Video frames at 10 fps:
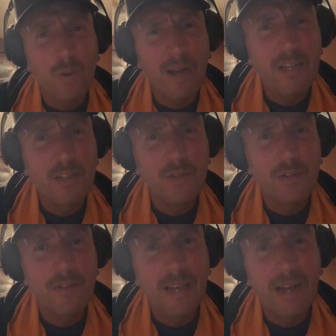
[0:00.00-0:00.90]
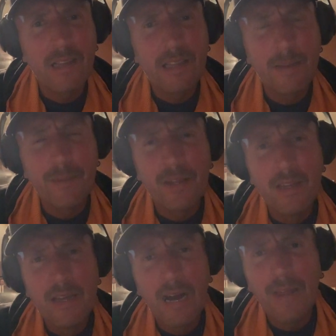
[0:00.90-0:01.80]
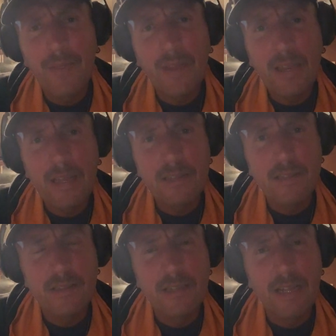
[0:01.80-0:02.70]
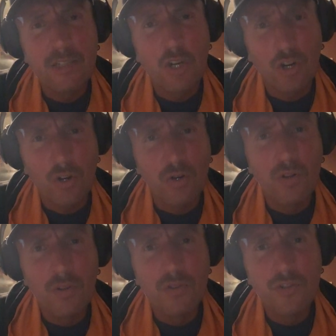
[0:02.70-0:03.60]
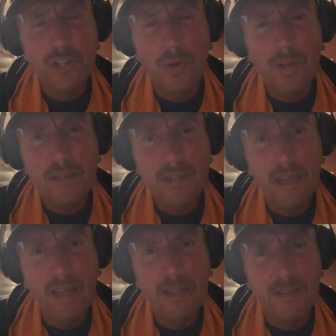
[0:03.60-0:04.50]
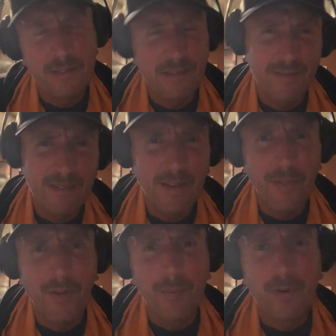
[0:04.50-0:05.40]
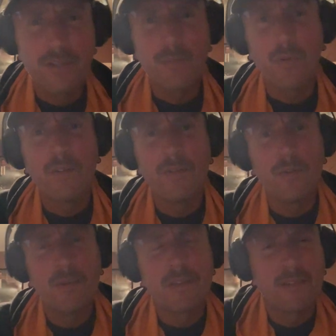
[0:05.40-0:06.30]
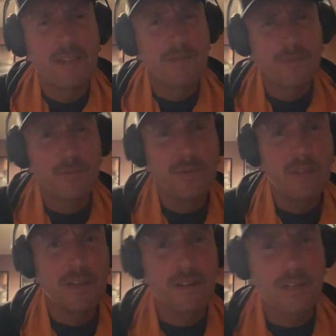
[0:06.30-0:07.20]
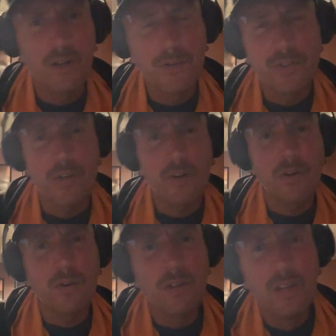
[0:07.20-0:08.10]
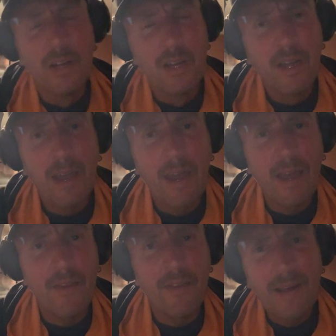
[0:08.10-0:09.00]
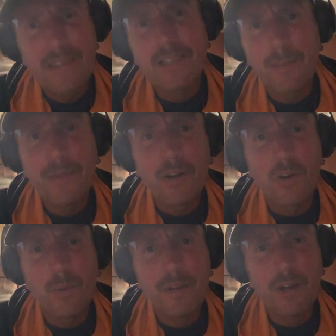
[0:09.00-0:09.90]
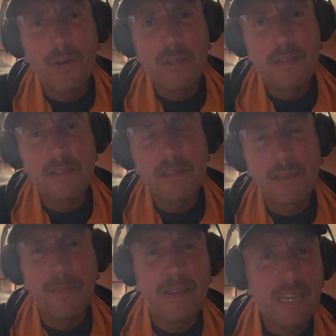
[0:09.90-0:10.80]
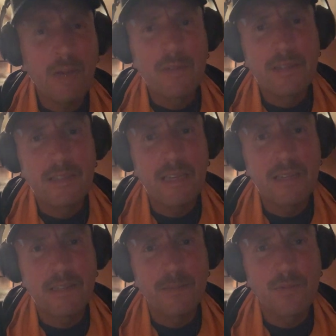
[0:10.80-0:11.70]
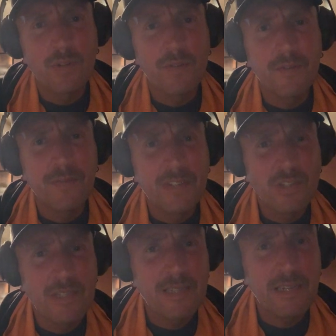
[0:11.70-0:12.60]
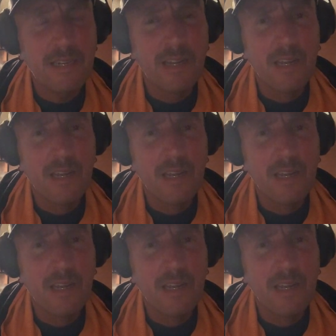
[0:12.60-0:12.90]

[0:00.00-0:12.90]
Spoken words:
Why include that the guy limped? I think it's Earl showing us that. This is a third person point of view, but it's really close to Earl. And that's something Earl would notice, something he would see as some sort of deficiency.